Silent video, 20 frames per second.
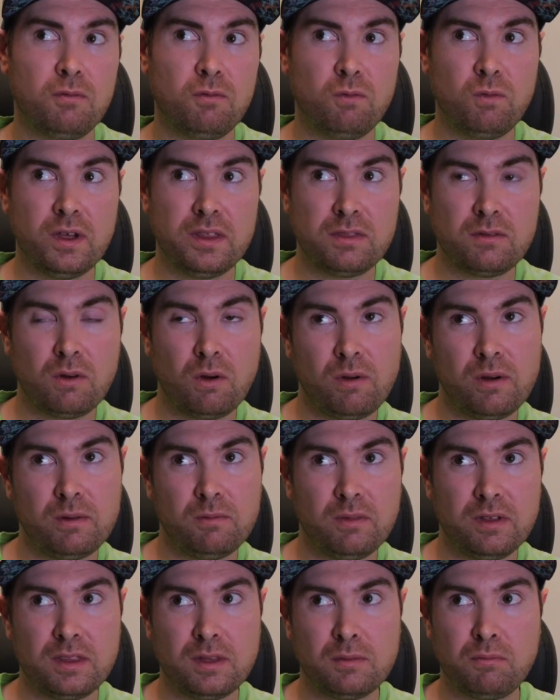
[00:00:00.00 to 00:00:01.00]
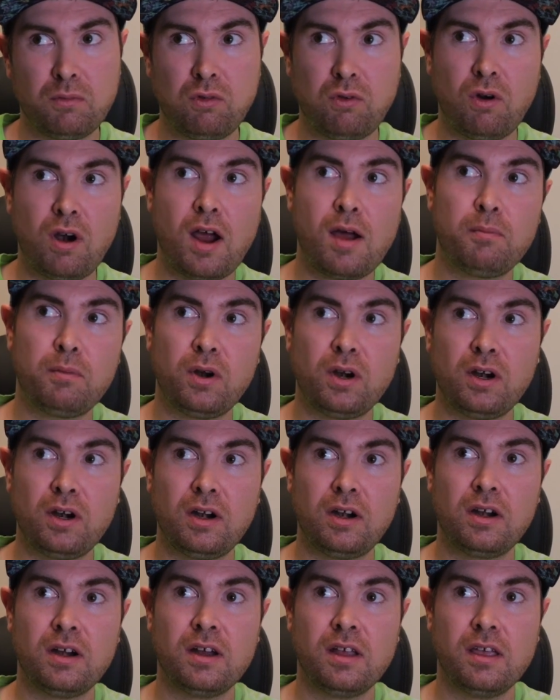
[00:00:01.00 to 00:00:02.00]
with growing with the
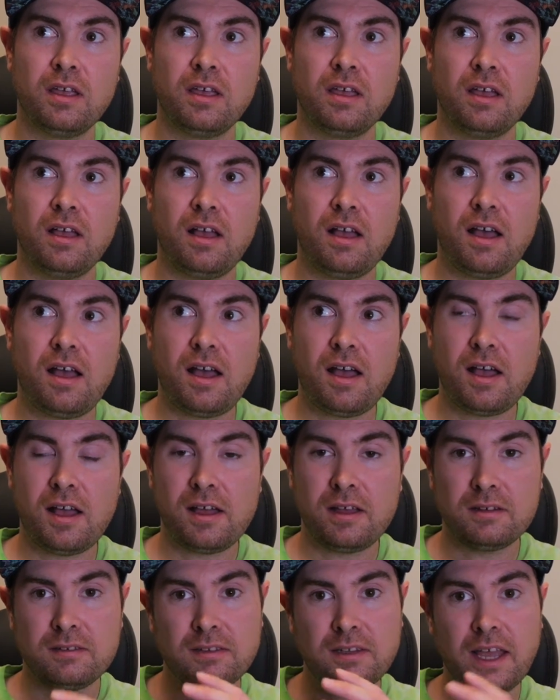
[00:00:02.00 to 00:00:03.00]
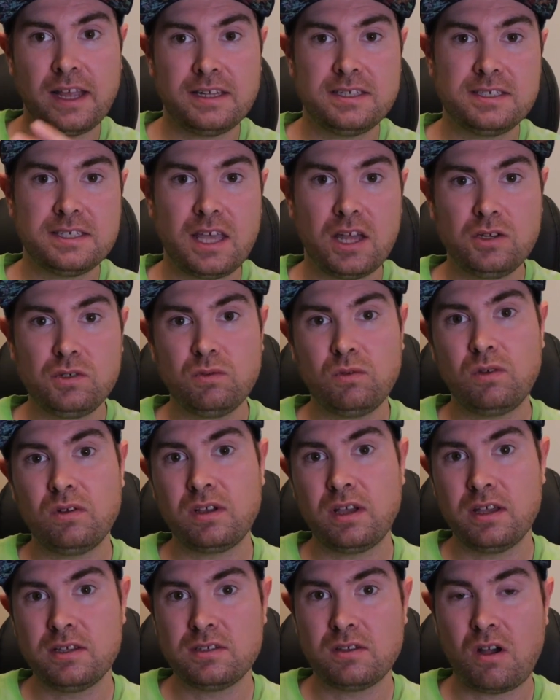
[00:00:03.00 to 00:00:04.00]
proper uh, light schedule.
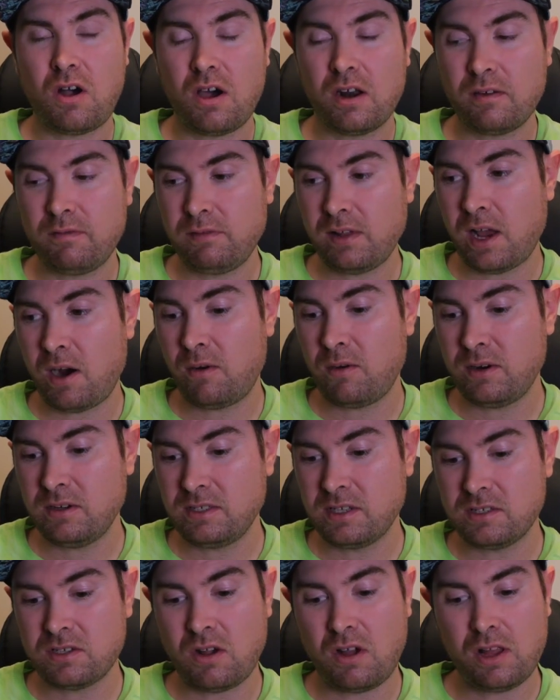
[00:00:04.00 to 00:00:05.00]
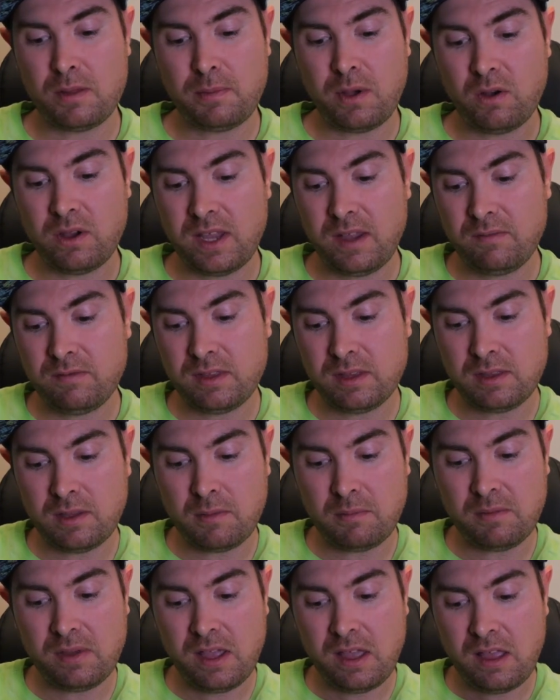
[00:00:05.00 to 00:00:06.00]
Because autoflowers, it's all about giving
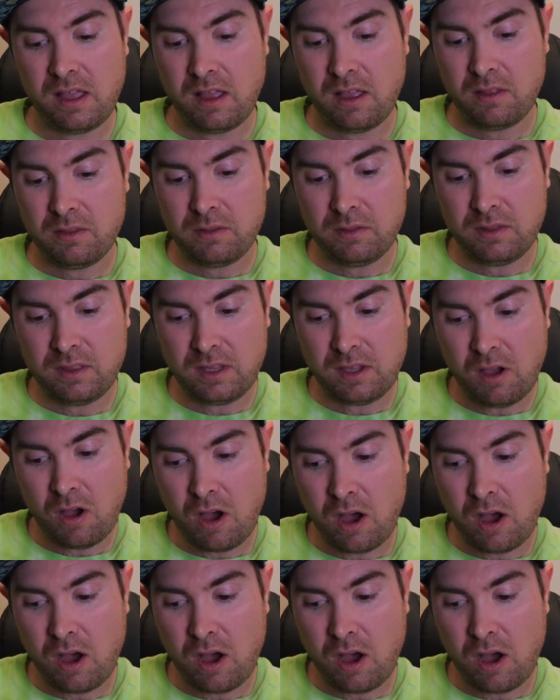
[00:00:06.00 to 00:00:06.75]
them the